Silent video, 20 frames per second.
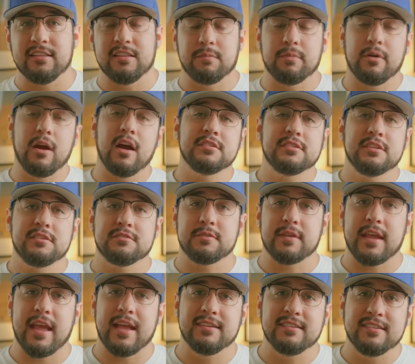The processor
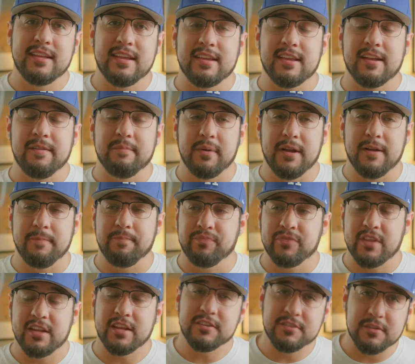can't take it, but
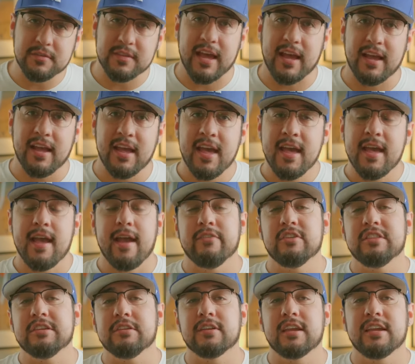they didn't do that.
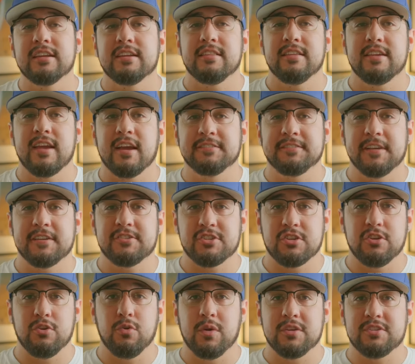Everything you're getting in the
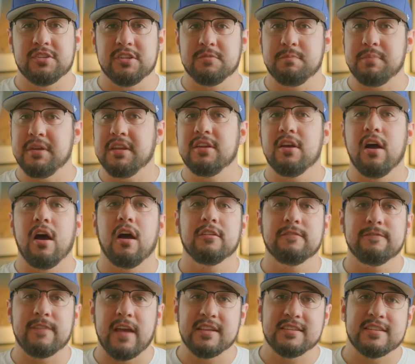X-H2, which is
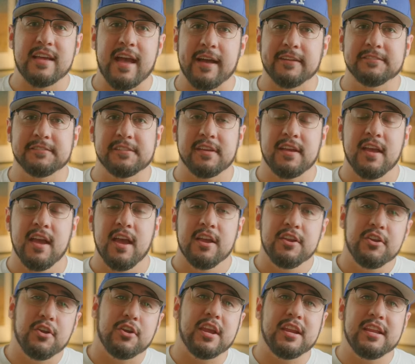beyond fantastic,
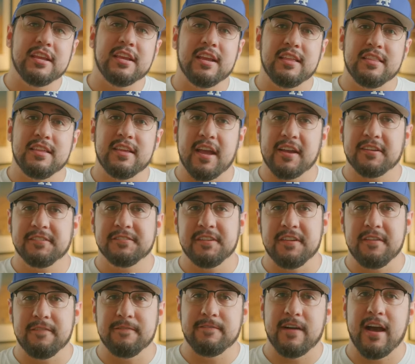you're getting in the
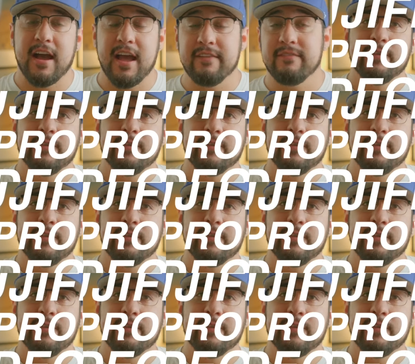X-T5.